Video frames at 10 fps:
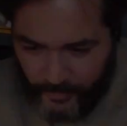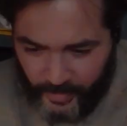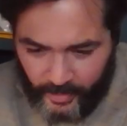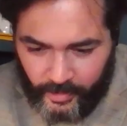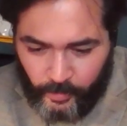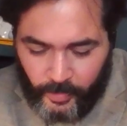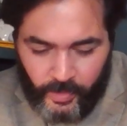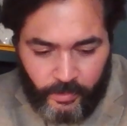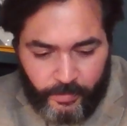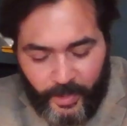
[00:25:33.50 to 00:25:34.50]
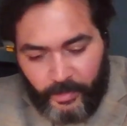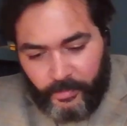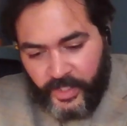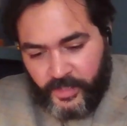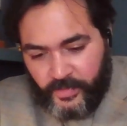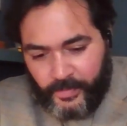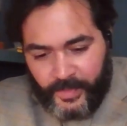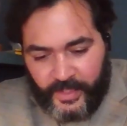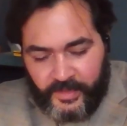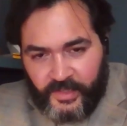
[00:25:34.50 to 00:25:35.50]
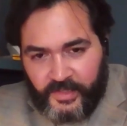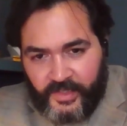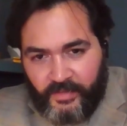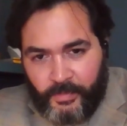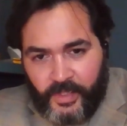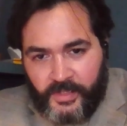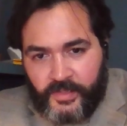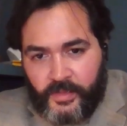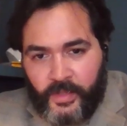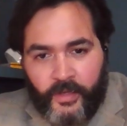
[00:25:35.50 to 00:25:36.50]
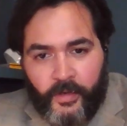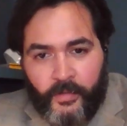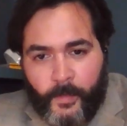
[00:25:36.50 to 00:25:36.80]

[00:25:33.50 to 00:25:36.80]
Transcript: A good window will probably range from like 6, 7 months to a year.